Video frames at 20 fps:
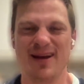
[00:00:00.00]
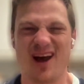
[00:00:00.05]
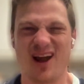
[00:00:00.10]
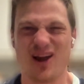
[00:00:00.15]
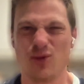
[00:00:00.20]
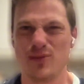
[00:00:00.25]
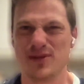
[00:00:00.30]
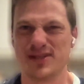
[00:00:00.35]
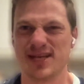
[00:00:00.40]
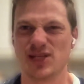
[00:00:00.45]

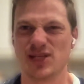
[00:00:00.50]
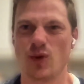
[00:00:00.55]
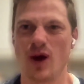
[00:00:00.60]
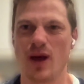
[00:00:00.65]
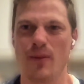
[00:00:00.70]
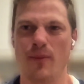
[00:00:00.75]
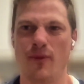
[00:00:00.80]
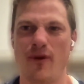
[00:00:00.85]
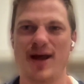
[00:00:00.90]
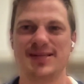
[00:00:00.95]
I'd almost say it's
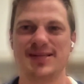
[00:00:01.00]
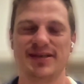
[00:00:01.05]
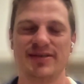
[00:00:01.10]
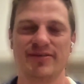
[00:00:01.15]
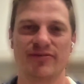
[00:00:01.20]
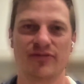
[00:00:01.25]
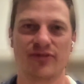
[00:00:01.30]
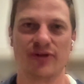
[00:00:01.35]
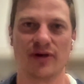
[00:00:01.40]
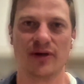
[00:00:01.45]
quite
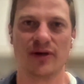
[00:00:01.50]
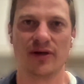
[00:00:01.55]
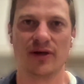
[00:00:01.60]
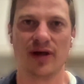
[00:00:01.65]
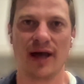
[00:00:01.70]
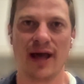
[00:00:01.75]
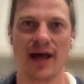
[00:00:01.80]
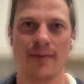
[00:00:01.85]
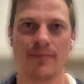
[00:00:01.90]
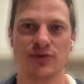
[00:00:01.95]
impressive
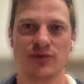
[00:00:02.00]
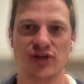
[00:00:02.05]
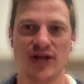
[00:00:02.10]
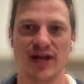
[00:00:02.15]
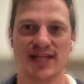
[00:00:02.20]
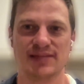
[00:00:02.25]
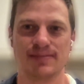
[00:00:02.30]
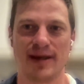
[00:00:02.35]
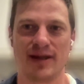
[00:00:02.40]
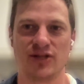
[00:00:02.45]
that
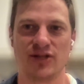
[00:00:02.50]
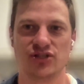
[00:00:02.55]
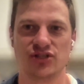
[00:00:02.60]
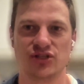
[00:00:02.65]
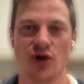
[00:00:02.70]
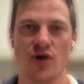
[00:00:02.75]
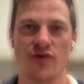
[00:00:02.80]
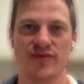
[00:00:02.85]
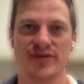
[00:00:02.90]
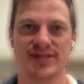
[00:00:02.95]
Sheehan's managed
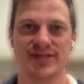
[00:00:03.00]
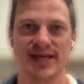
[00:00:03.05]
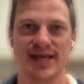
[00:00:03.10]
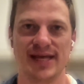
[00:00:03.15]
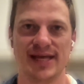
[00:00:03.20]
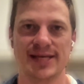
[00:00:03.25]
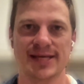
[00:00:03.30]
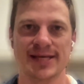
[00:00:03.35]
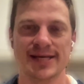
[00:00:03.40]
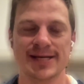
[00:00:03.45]
to
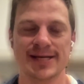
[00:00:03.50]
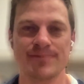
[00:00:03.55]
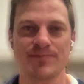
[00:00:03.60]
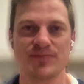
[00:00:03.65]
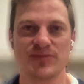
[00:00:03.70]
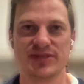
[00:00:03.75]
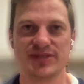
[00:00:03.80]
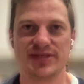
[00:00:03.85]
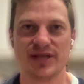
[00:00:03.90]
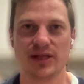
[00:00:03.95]
oversee
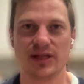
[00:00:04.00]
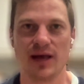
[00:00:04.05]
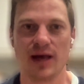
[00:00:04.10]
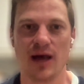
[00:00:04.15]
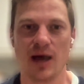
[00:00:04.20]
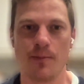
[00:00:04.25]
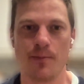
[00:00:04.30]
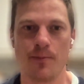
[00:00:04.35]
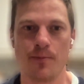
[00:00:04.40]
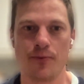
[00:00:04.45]
still
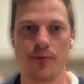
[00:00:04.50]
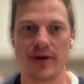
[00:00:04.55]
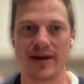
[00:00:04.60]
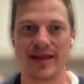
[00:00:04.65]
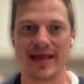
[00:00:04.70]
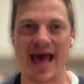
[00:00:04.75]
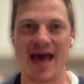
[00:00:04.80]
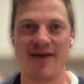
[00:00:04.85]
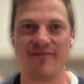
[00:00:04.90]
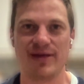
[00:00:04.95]
a
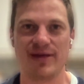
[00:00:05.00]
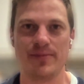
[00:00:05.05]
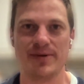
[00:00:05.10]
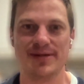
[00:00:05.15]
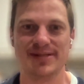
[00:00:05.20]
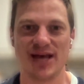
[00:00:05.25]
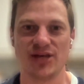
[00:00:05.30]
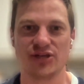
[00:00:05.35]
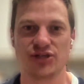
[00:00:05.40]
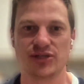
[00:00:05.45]
pretty heavy
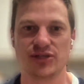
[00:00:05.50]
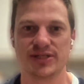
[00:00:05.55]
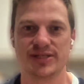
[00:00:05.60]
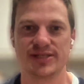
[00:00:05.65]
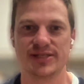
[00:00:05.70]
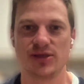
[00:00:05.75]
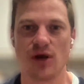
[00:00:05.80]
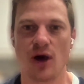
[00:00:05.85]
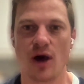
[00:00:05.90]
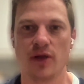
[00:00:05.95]
possession
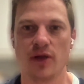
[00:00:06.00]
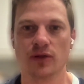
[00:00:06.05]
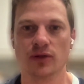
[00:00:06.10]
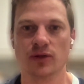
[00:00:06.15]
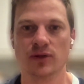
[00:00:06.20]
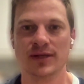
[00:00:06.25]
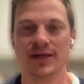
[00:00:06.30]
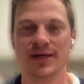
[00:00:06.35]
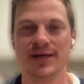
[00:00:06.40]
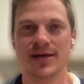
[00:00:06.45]

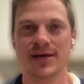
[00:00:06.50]
style.